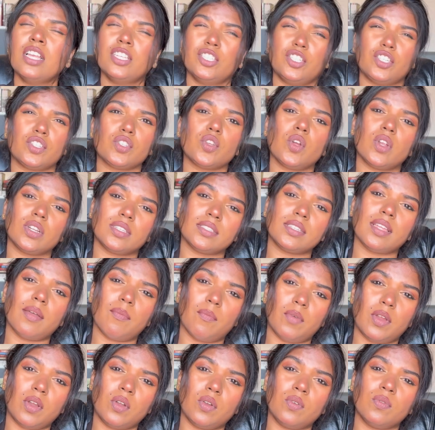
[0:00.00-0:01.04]
just got
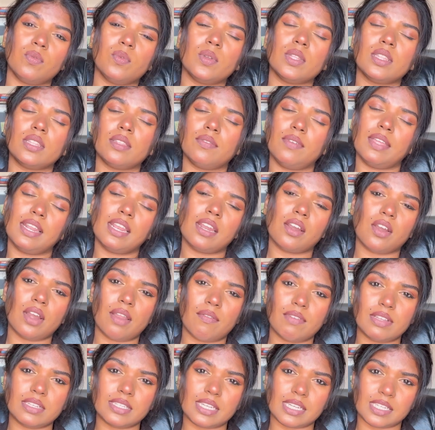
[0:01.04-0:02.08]
someone with very
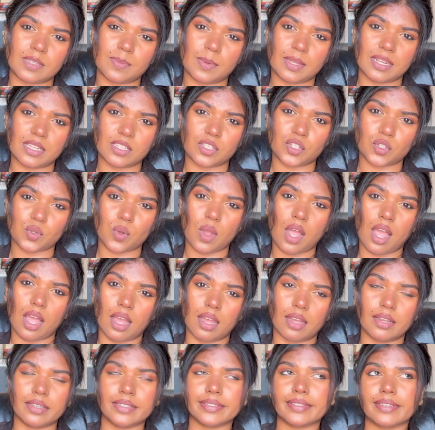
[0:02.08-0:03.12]
relevant experience to
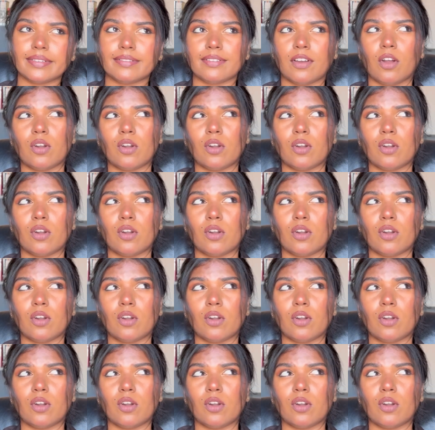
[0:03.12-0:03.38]
us,